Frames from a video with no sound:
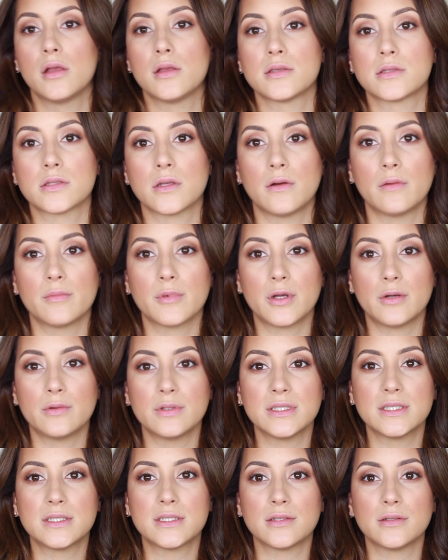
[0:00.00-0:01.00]
So I'm
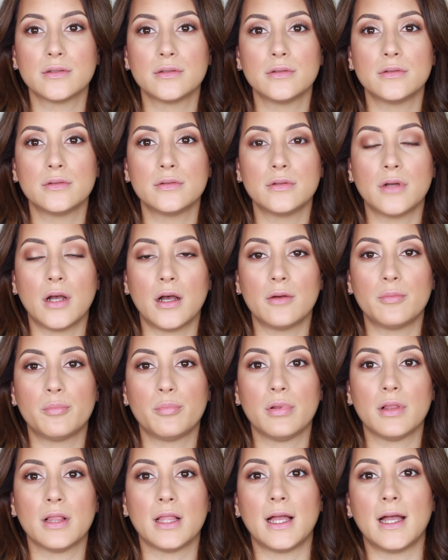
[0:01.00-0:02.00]
going to
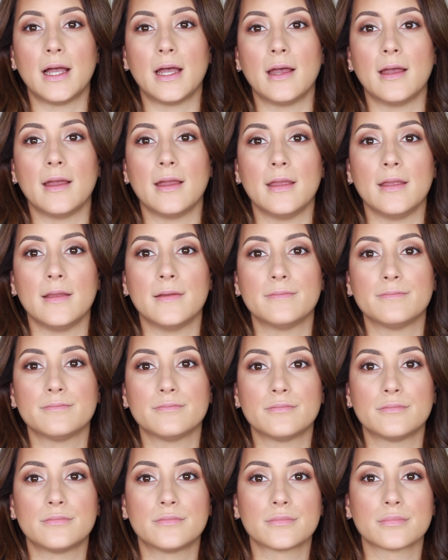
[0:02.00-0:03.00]
apply
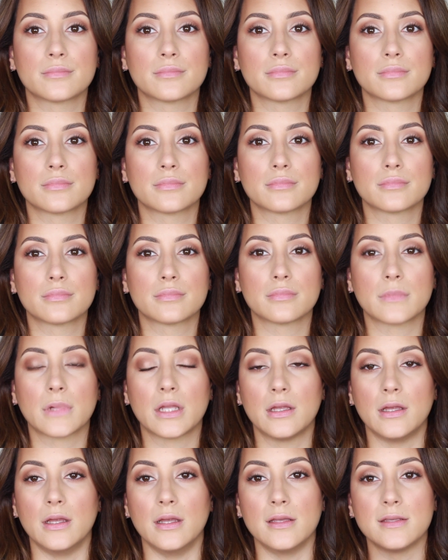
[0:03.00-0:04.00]

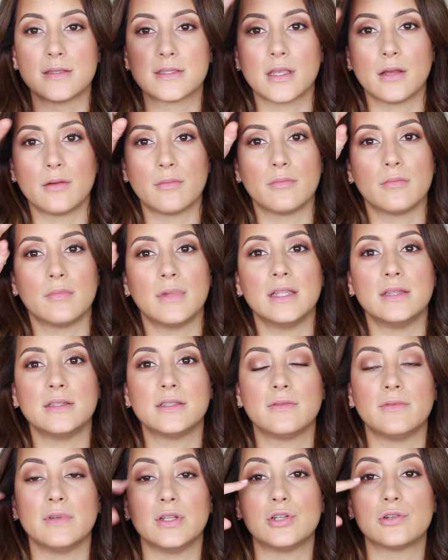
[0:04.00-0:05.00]
some
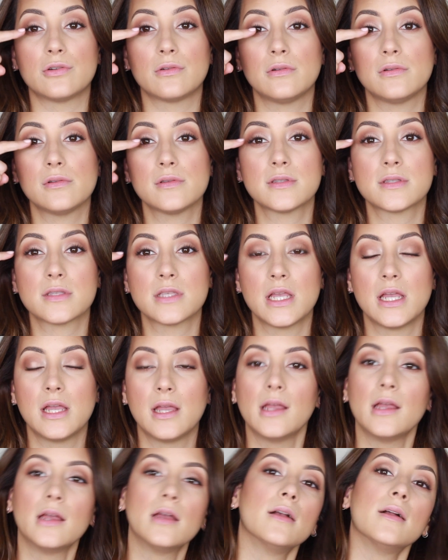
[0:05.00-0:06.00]
individuals.
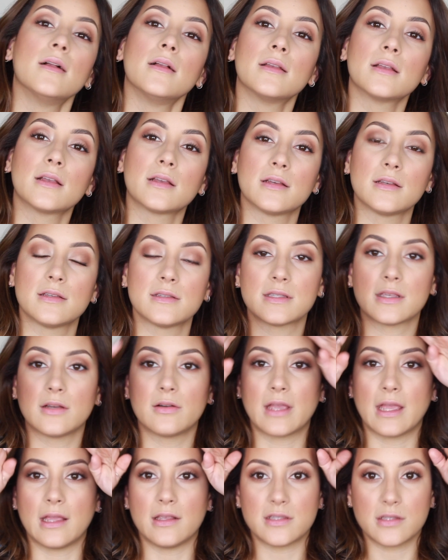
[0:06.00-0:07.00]
Because,
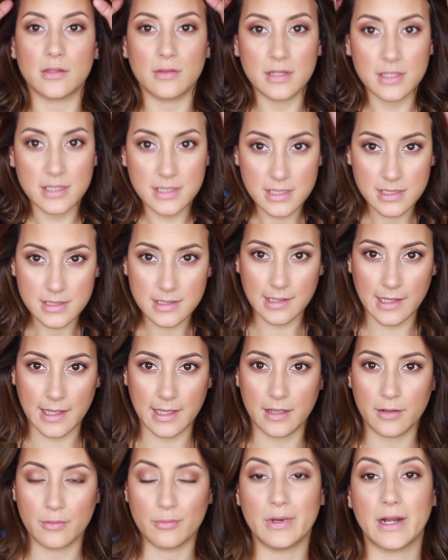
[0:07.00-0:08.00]
okay, so this is
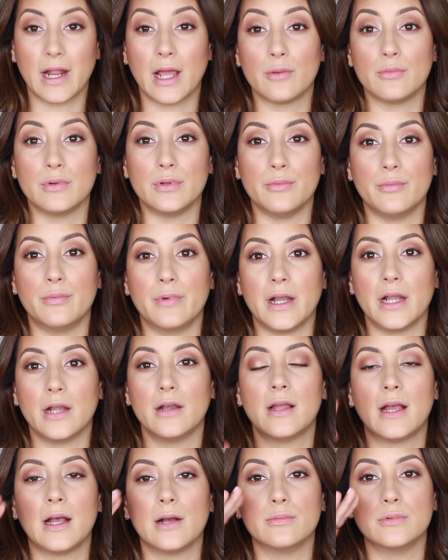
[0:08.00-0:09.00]
like what I would
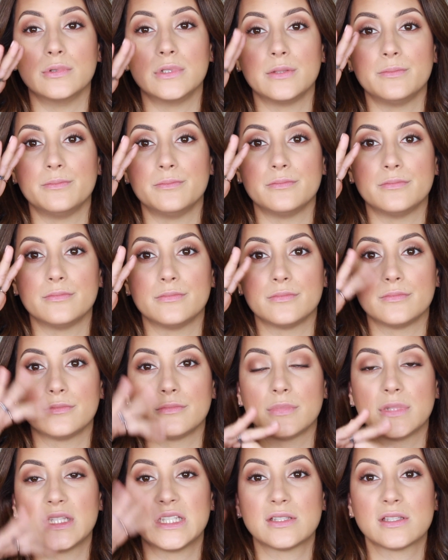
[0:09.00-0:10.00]
wear. I wouldn't
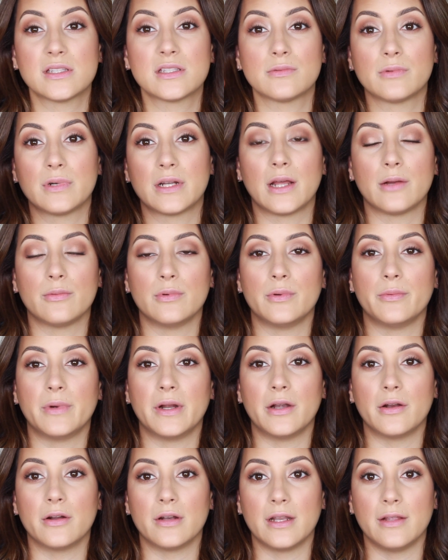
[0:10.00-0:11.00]
this is what I would
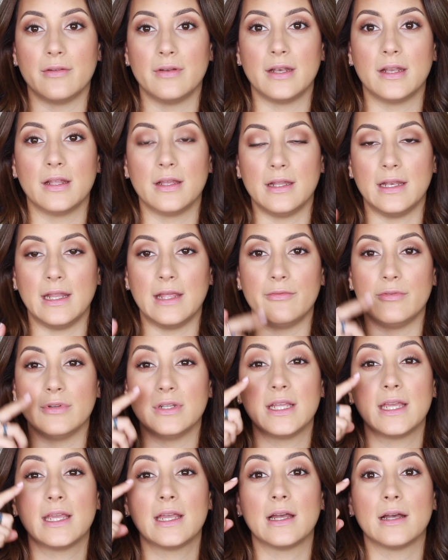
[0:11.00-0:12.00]
wear on an
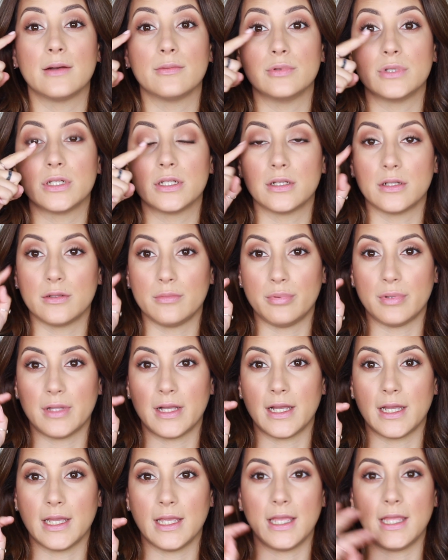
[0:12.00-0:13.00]
everyday. I wouldn't
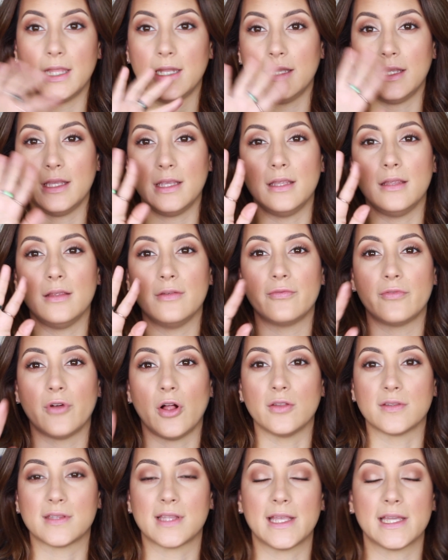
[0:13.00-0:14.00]
apply any
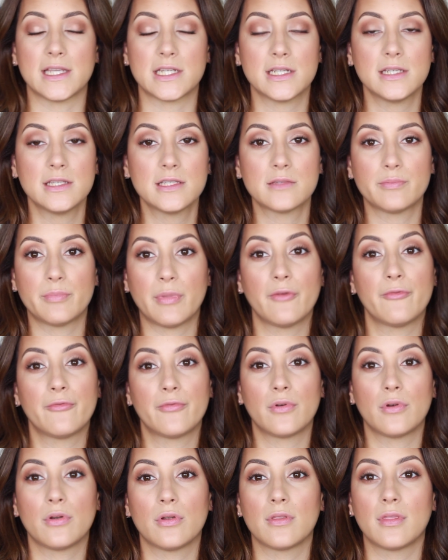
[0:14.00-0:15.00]
false lashes, but
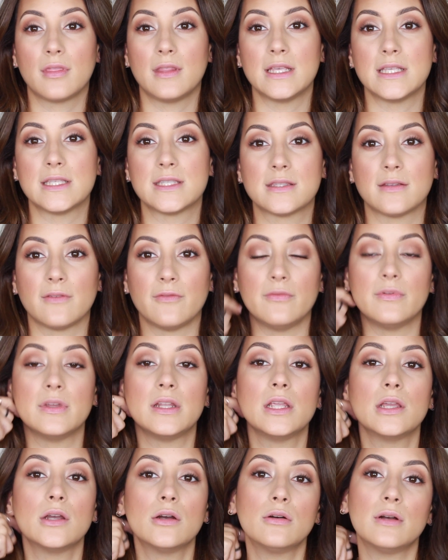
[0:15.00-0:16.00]
for this
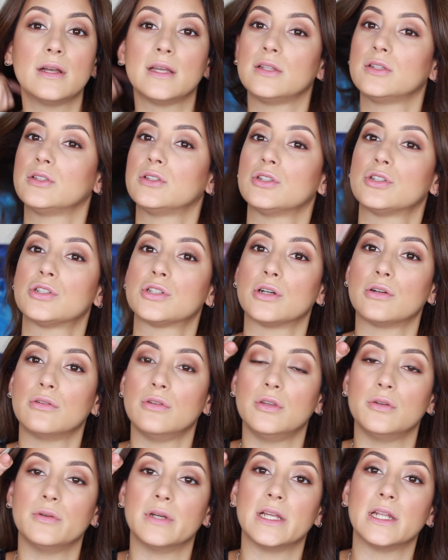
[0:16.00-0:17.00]
video and to show
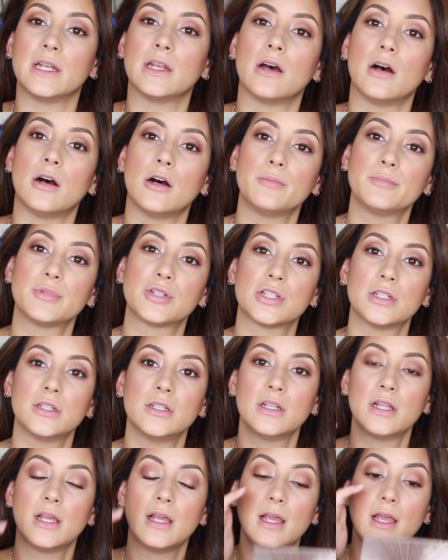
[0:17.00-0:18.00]
you an
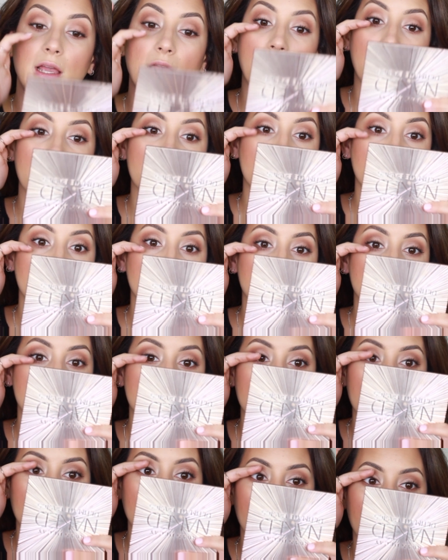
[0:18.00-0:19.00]
option, I'm going
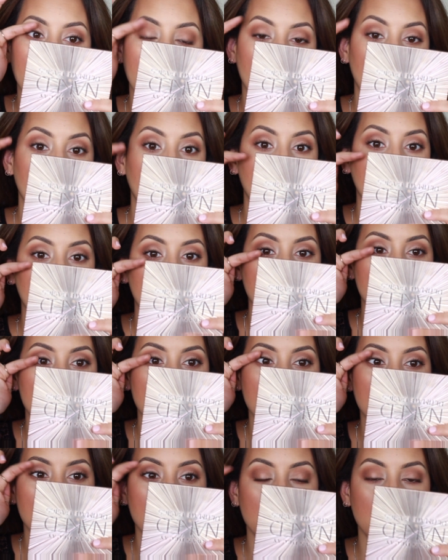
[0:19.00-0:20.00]
to apply
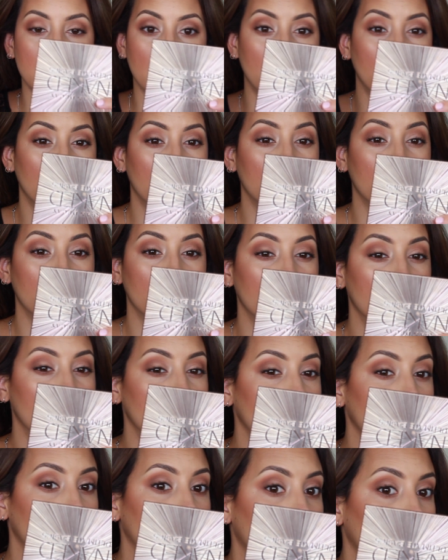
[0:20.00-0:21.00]

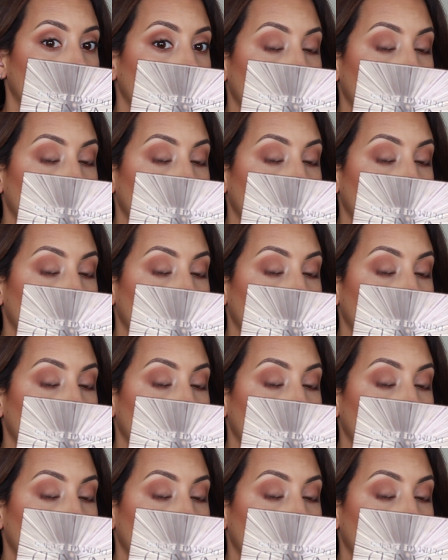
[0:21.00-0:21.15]
some